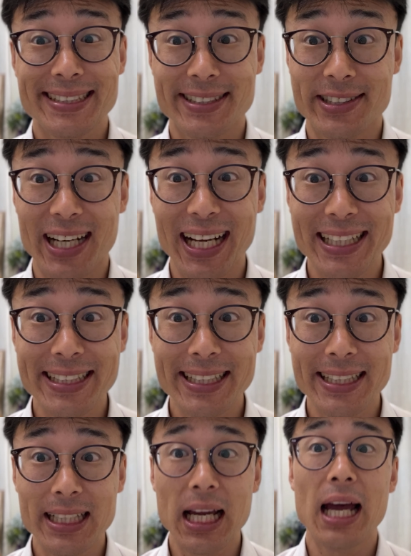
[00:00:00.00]

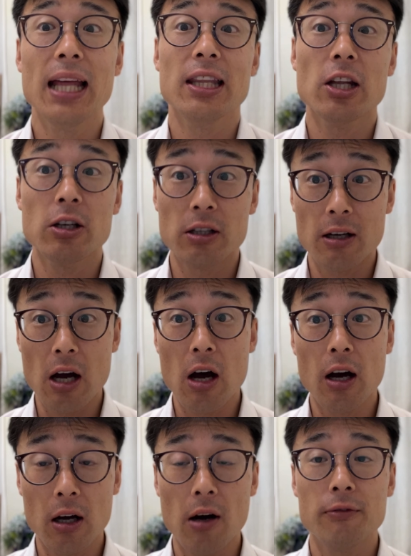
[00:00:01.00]
grinding, and
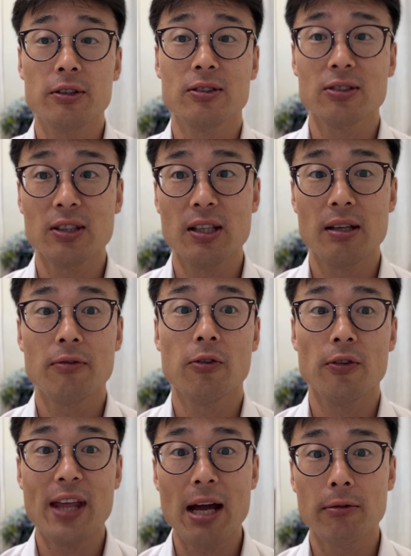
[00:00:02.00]
obviously
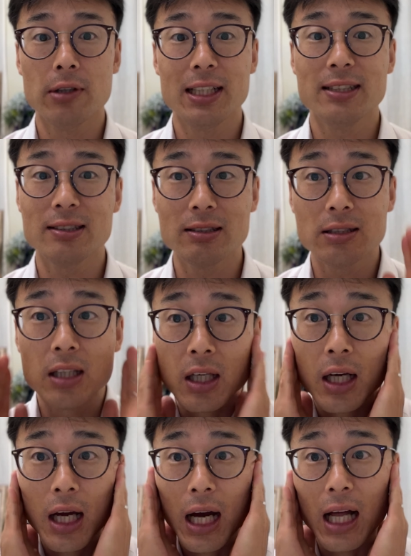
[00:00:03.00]
for that reason
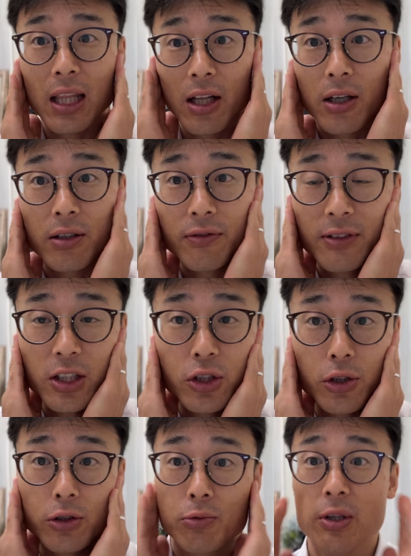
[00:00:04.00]
a lot of
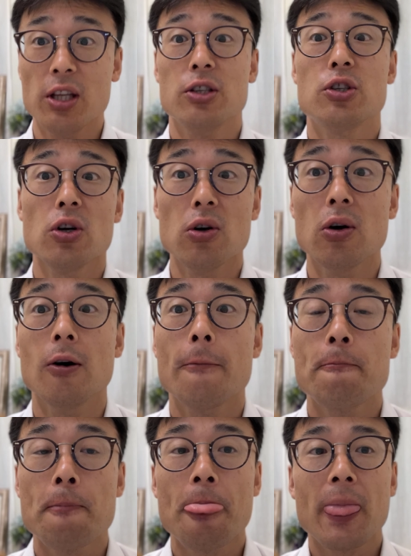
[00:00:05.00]
issues with the jaw.
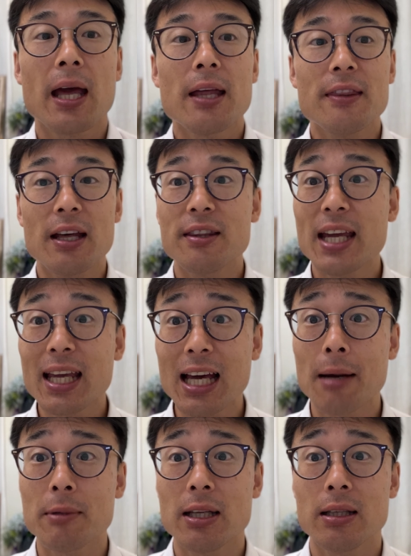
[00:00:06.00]
Now they
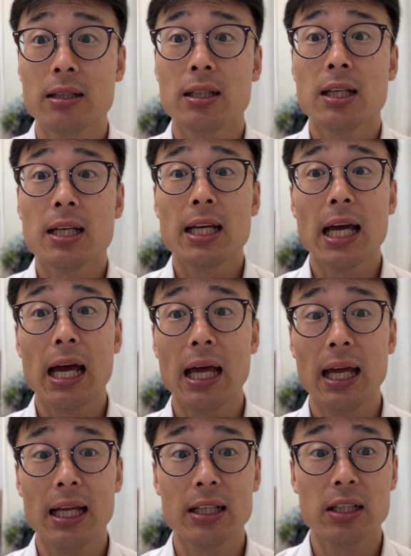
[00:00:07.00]
come in
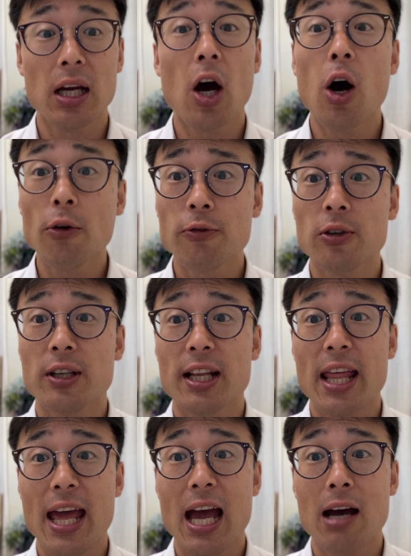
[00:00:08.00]
and often
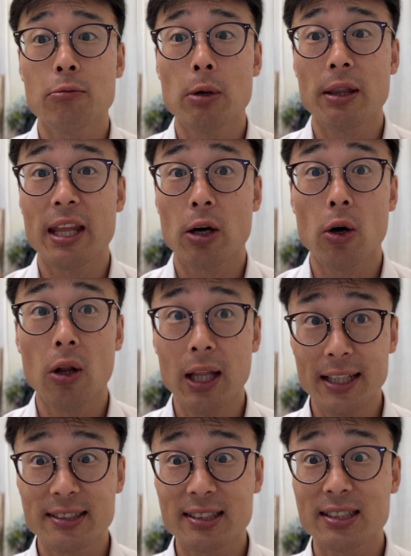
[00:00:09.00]
they have what they call
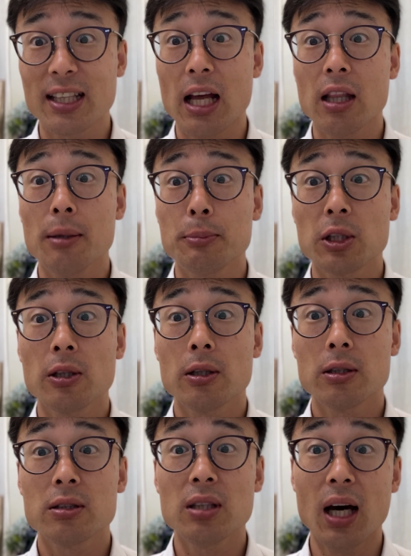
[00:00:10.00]
a scalloped
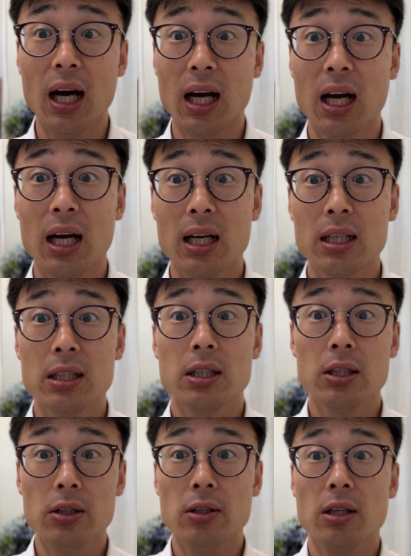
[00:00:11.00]
tongue.
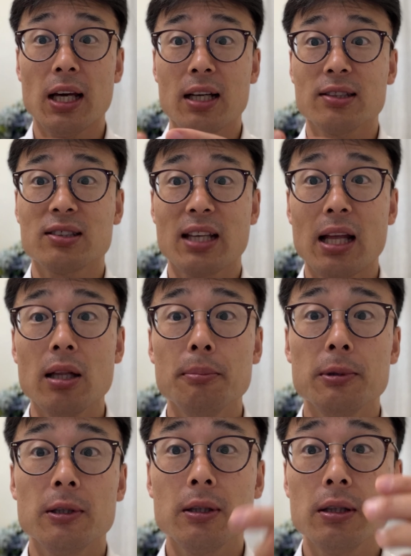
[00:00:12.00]
You know, like a
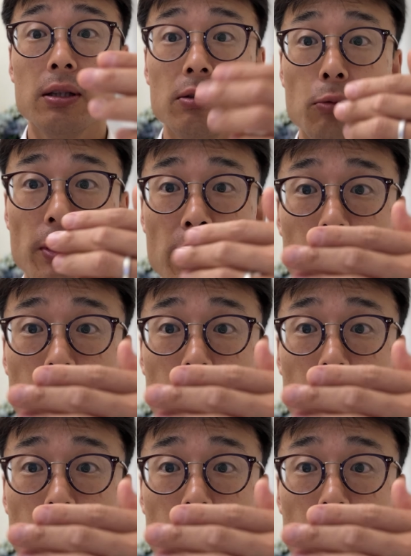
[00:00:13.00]
scallop with the